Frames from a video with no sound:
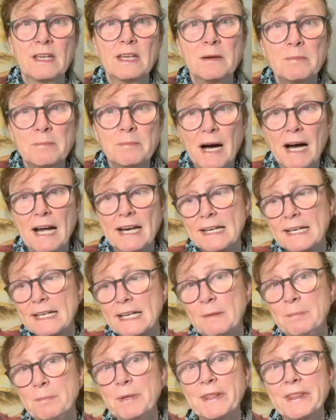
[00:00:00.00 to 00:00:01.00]
But a
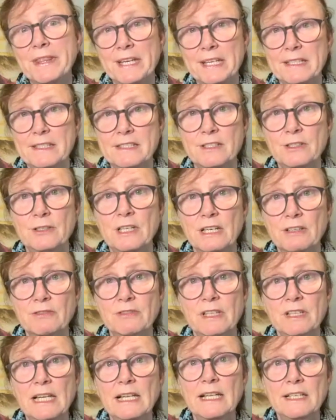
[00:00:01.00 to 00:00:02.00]
couple things you can
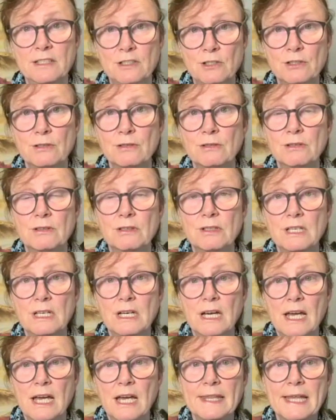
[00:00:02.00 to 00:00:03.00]
really do,
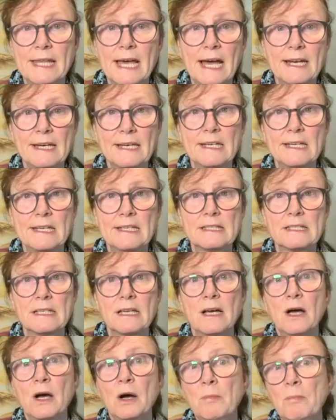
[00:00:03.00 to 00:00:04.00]
and that is
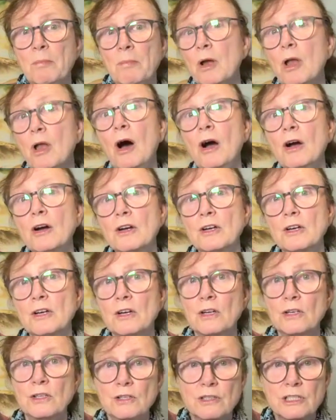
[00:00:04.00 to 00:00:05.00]
block
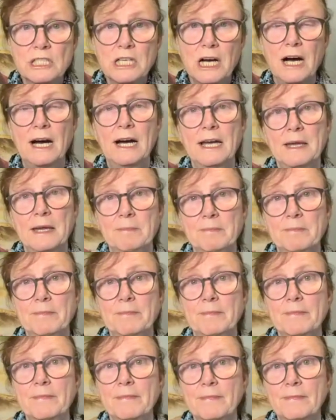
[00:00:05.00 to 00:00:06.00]
your time.
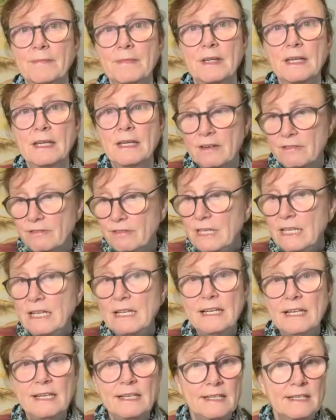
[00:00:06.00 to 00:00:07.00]

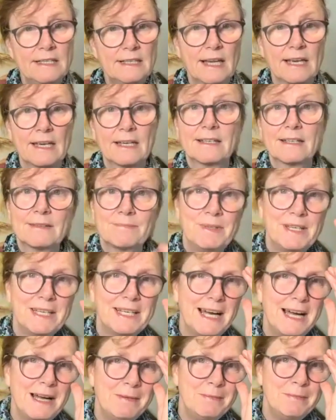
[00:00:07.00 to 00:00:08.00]
Really
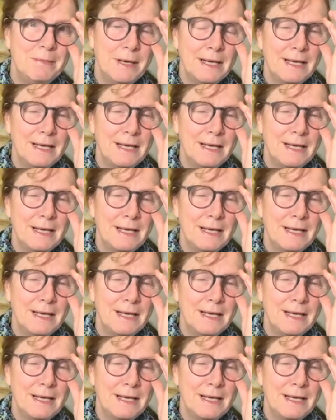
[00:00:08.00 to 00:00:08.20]
become